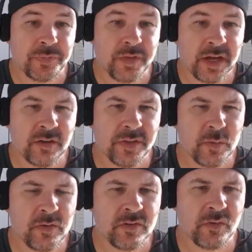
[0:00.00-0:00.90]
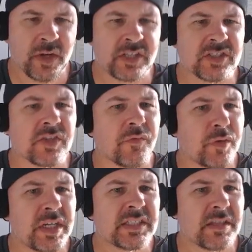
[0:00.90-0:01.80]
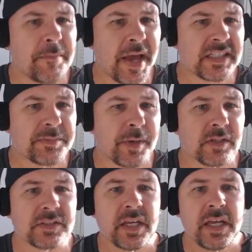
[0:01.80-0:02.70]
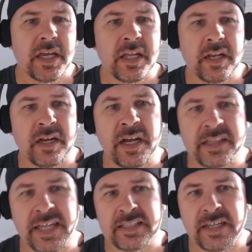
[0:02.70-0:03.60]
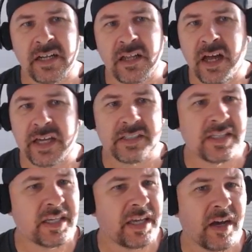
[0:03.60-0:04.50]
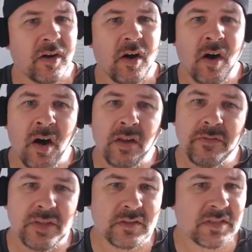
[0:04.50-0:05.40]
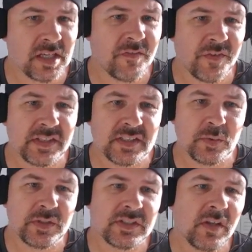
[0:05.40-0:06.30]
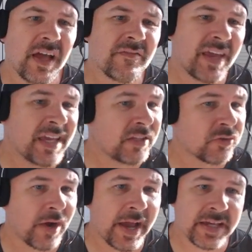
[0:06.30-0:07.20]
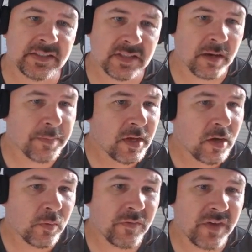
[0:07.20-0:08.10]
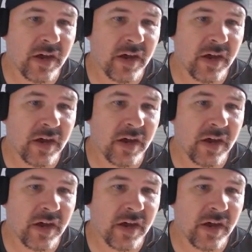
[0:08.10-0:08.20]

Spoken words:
don't think we use rage, just the freeze and the bat spells in at that 10 o'clock and taking out all of these defenses. We still have 8 dragons up. We've got